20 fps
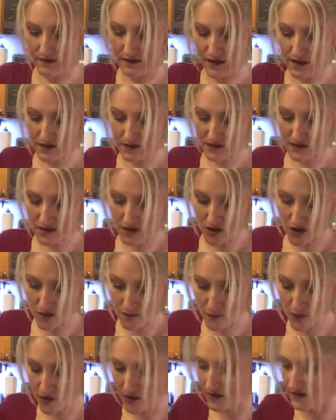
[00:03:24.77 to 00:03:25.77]
that's our
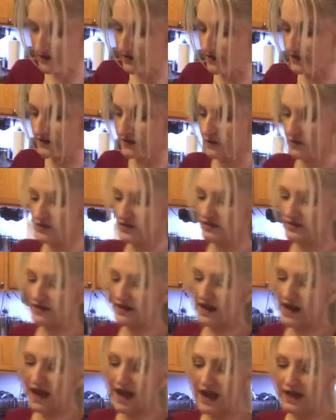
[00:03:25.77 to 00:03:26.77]
parsley. So we're just
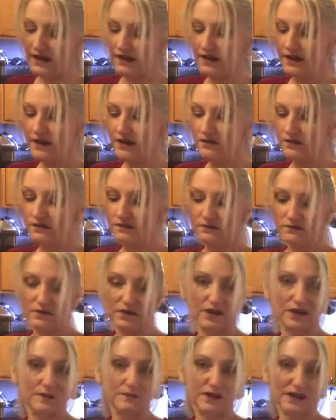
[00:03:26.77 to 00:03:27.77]
going to add it in, we're
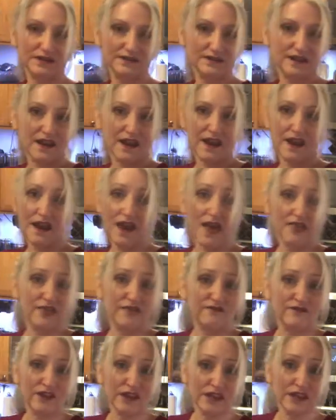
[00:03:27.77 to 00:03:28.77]
going to mix it in, and
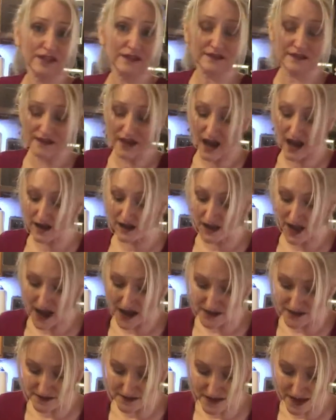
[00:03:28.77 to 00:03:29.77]
the filling's done.
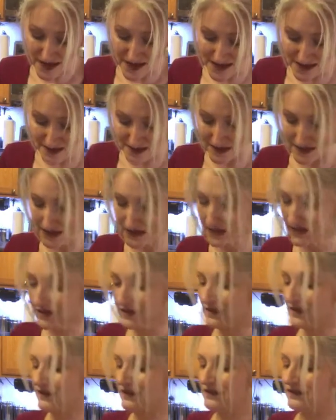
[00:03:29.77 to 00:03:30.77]
That is it.
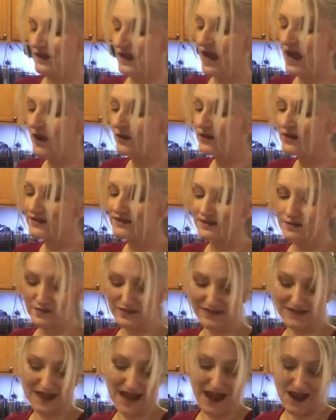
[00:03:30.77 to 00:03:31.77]
How easy
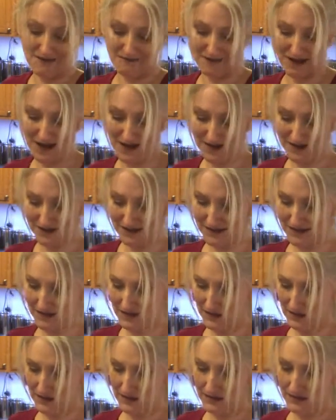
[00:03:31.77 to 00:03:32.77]
was that, right?
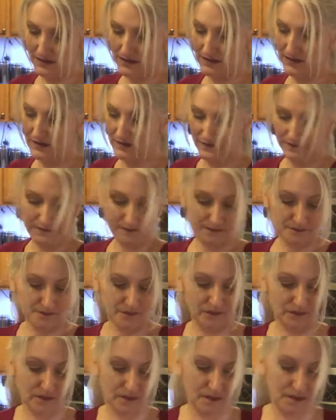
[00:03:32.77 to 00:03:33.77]

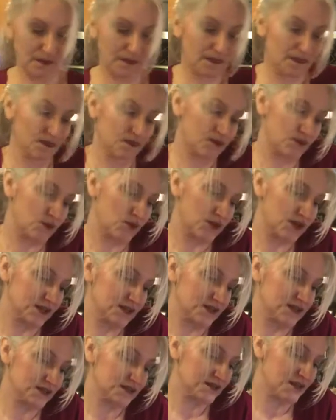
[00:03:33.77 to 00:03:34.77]
So we'll
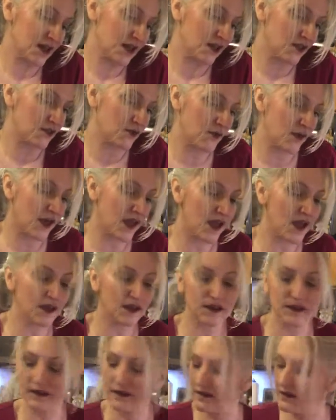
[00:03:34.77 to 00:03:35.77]
get this out of the way,
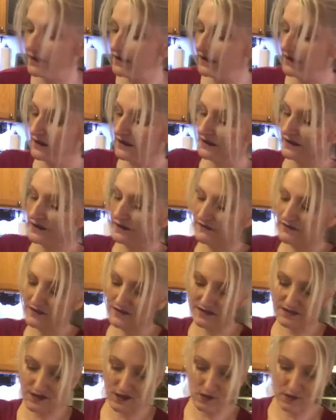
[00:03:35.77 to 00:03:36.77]
give
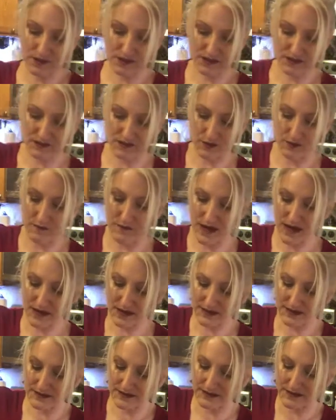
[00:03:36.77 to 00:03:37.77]
this a quick little
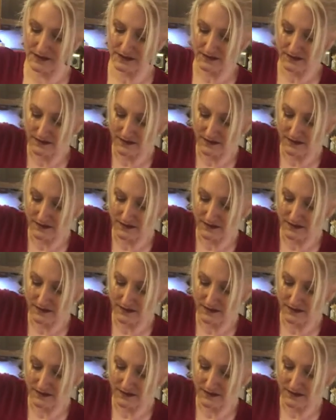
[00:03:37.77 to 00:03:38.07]
mix,